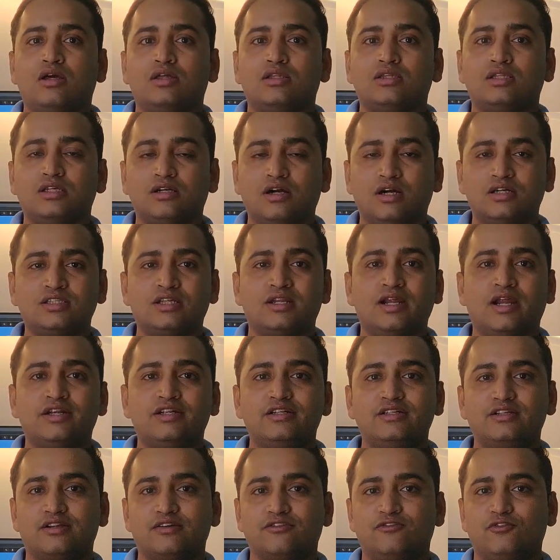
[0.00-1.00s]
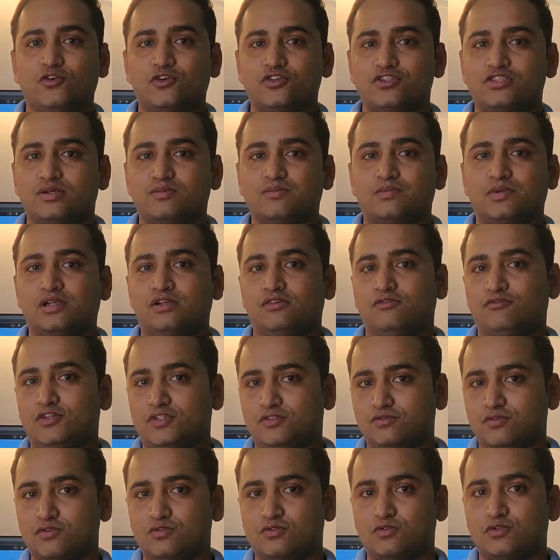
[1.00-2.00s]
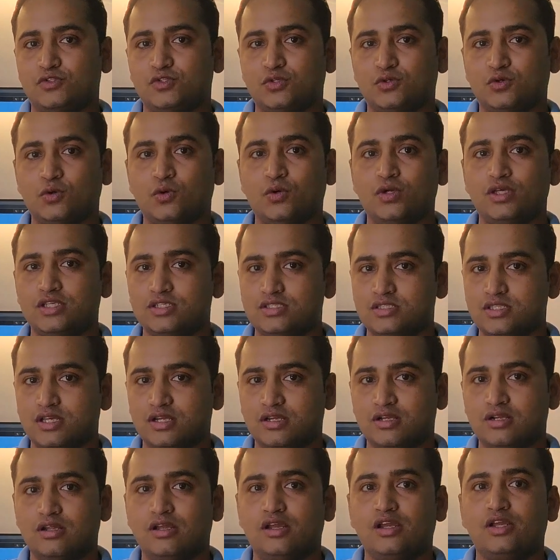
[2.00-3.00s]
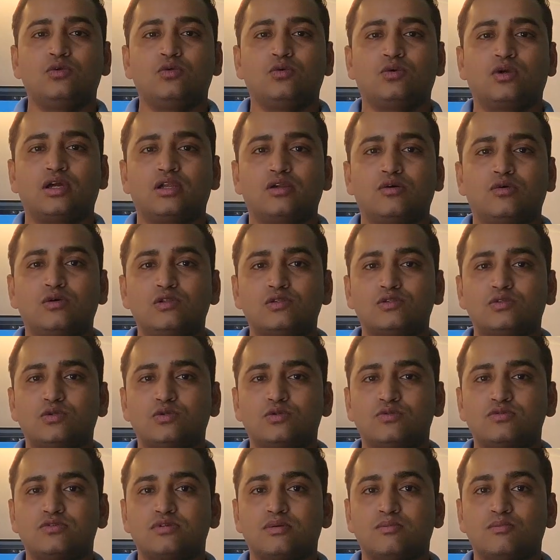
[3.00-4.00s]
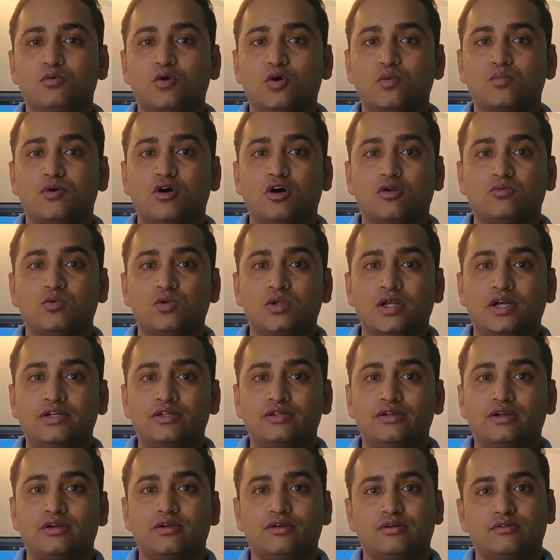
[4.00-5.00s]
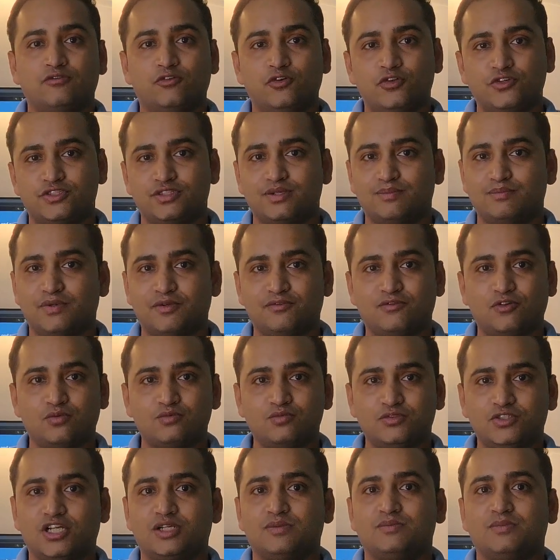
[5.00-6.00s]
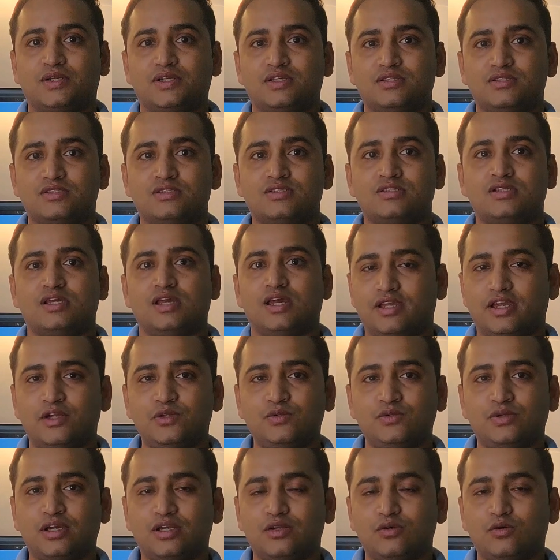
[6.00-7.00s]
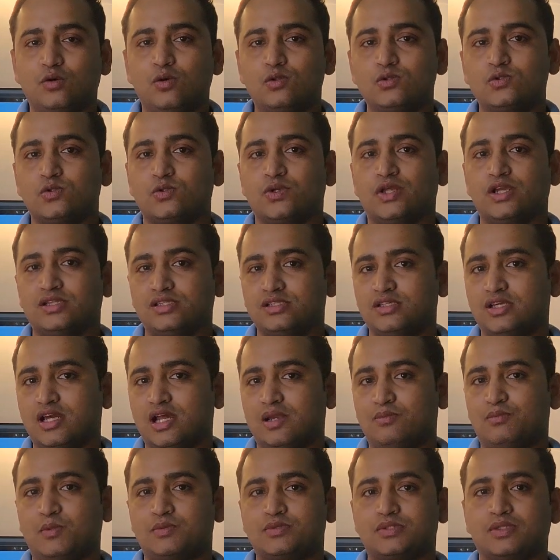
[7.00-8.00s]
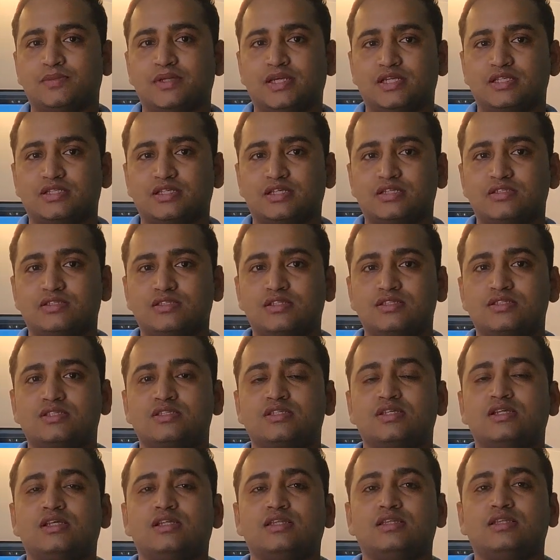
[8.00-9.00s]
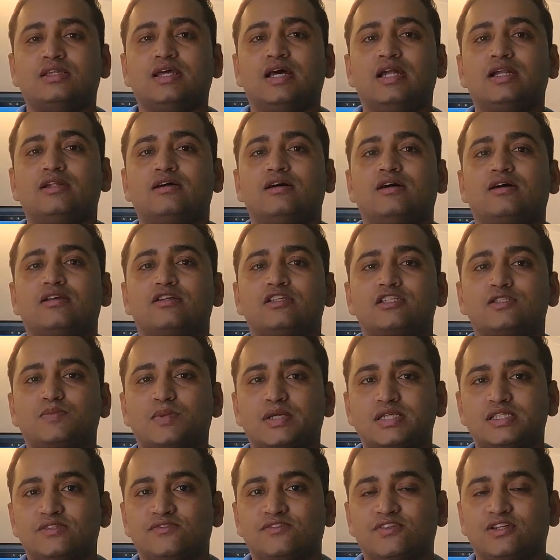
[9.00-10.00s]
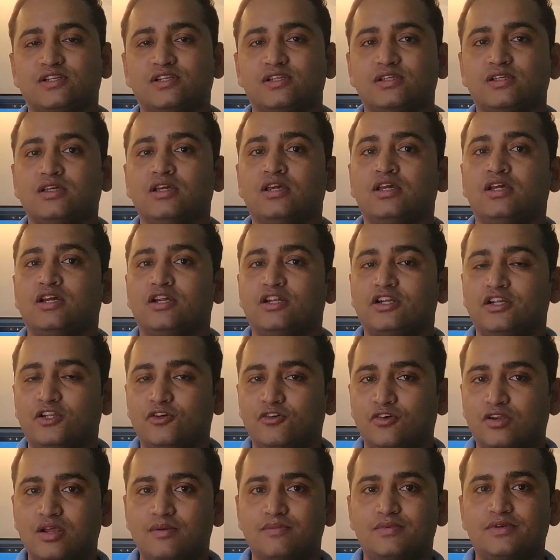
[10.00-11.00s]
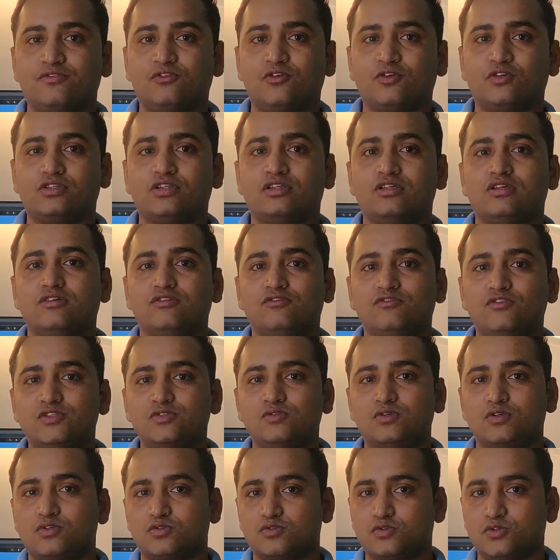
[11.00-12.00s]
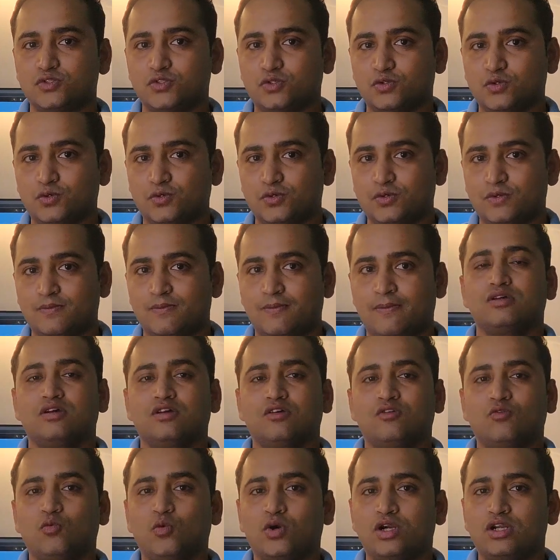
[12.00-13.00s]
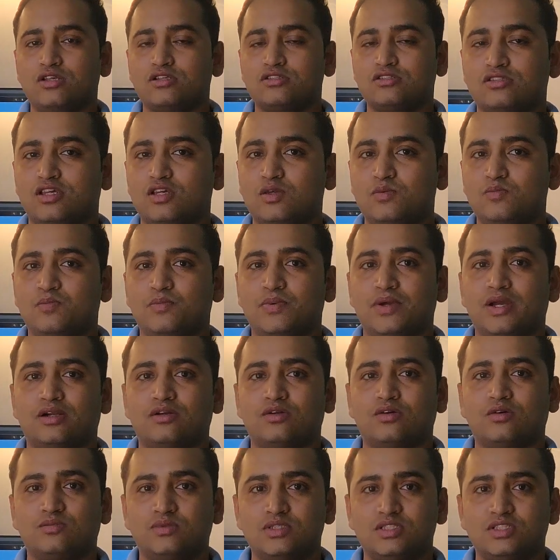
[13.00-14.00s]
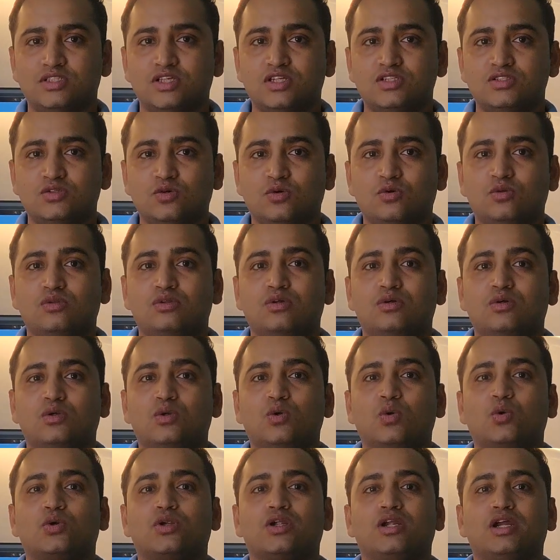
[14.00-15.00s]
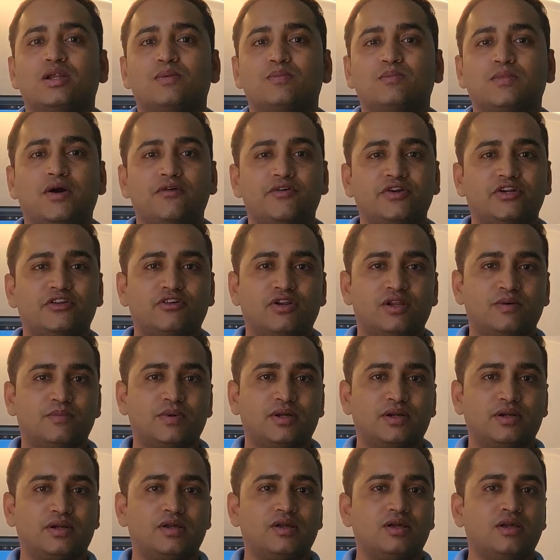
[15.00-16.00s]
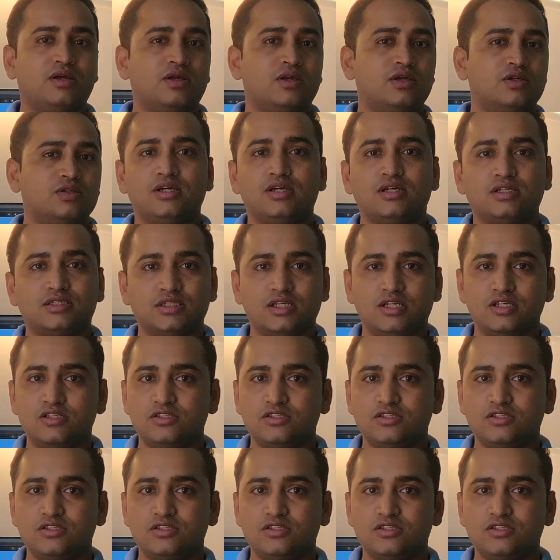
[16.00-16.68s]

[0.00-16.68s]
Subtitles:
The other editor, for example, Visual Studio Code is there. You can also use some more powerful editor, for example, from JetBrains, and you can also take the help of some extensions that are specifically developed for the Visual Studio Code. What the impact of this change on .NET MAUI developer? There